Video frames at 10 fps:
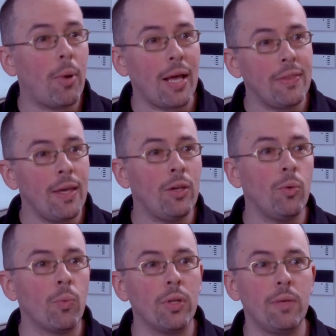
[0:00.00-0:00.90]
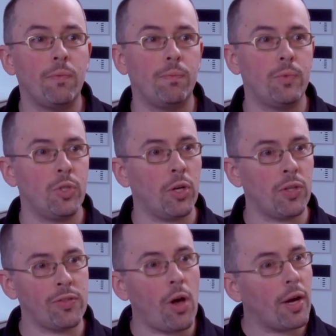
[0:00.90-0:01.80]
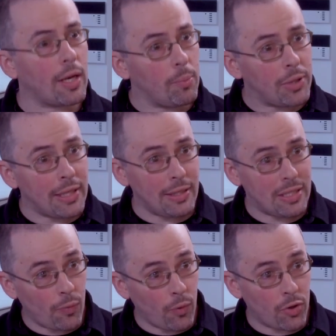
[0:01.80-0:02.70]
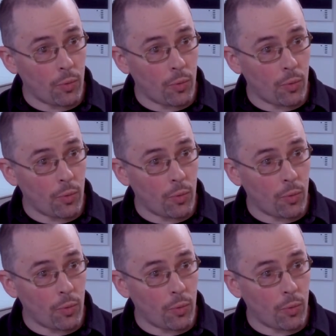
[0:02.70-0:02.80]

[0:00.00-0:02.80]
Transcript: But I think you really took the song in a completely different